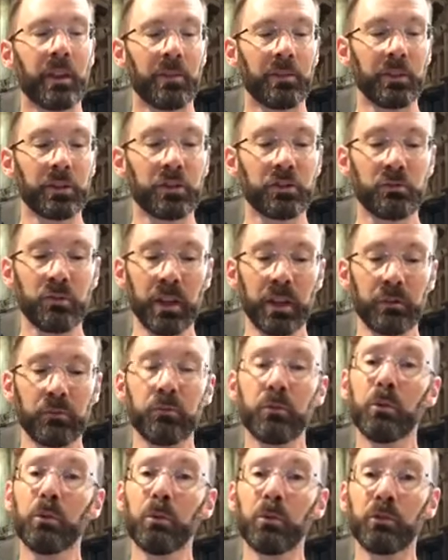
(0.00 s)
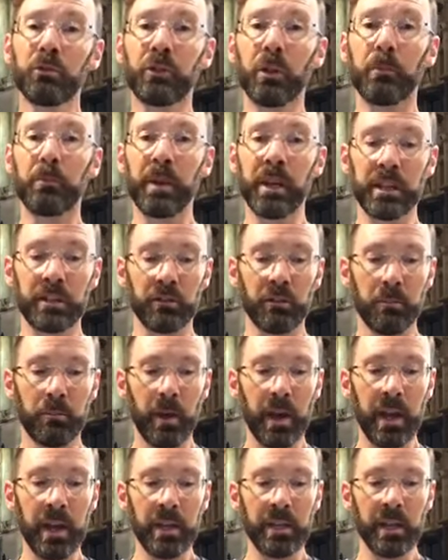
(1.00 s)
The strict rules that Peter
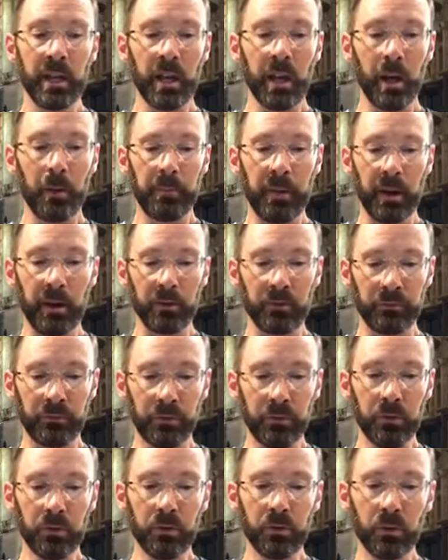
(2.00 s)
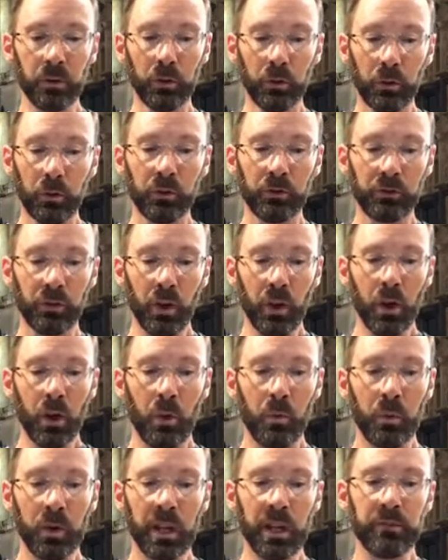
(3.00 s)
obeyed about food laws
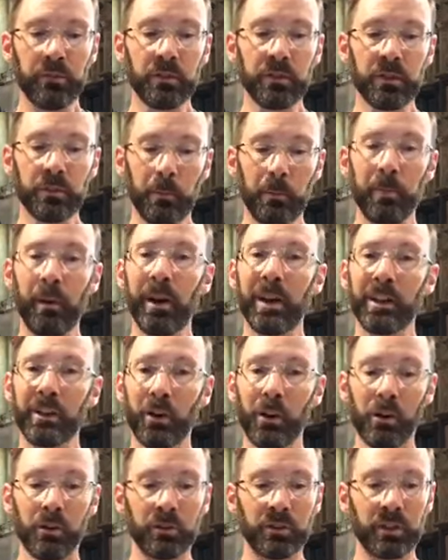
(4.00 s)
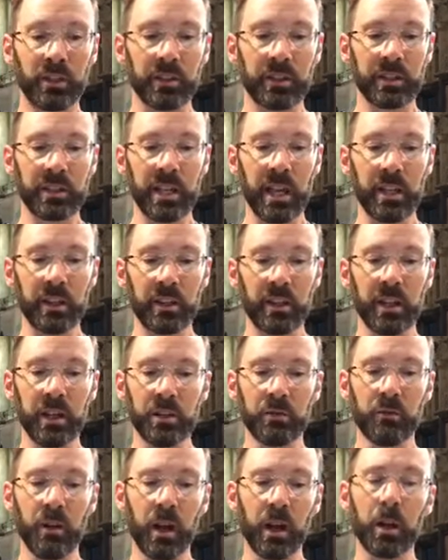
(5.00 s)
were given by God to set
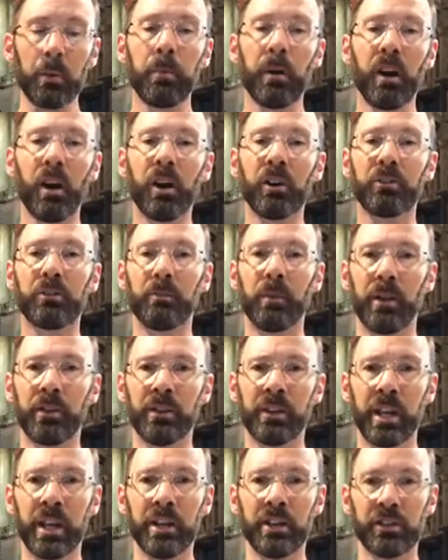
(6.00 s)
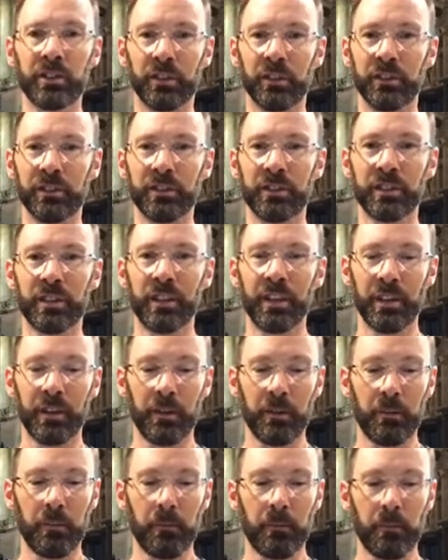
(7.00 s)
Israel apart from other nations.
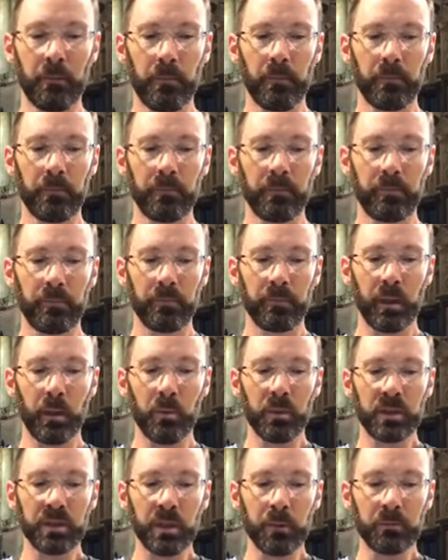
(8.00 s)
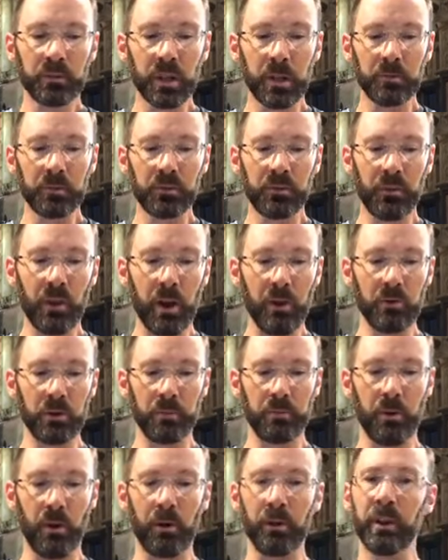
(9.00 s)
It was sometimes frowned
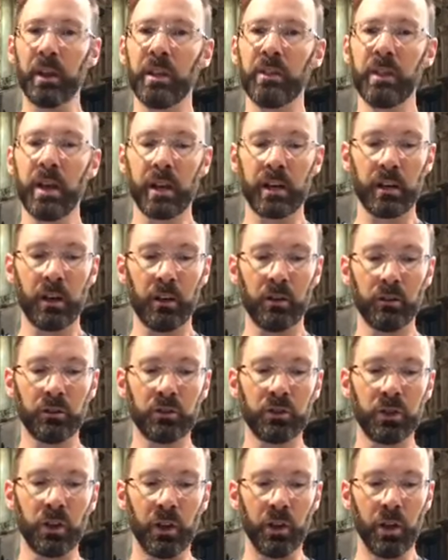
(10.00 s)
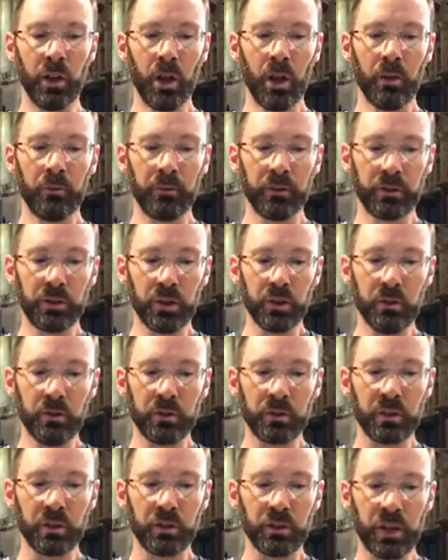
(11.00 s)
upon in their culture for
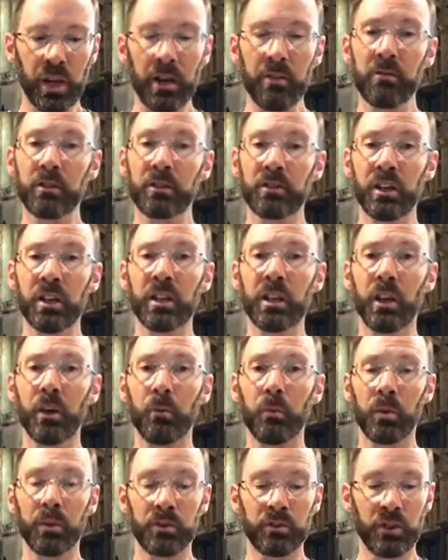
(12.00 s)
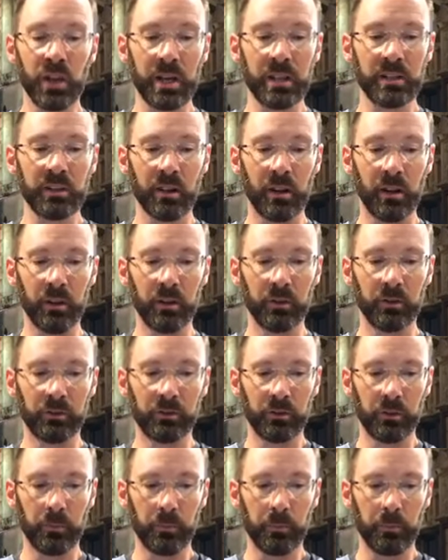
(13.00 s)
Jews to share a dinner with
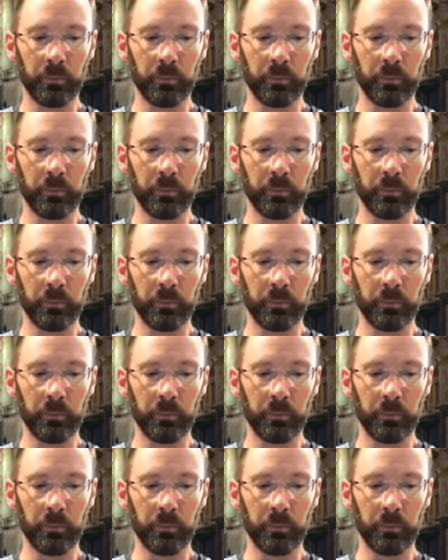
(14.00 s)
Gentiles.